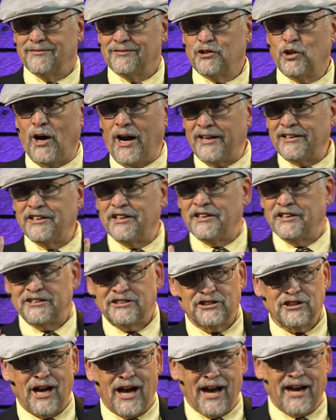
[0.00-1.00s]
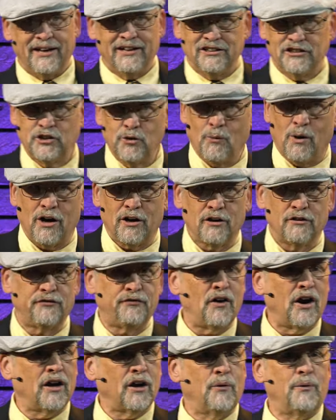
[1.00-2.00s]
trying to decide does she want to
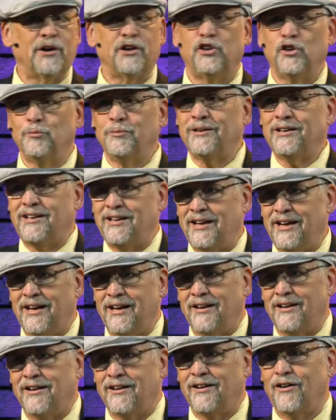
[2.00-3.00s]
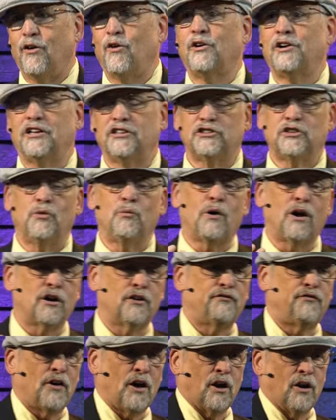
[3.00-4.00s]
follow a human king or does she want
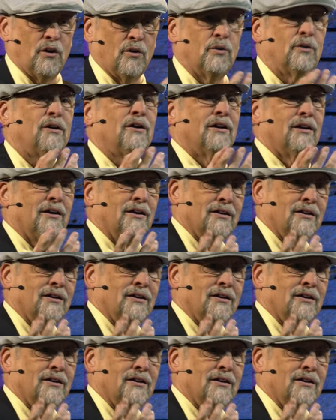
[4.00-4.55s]
to follow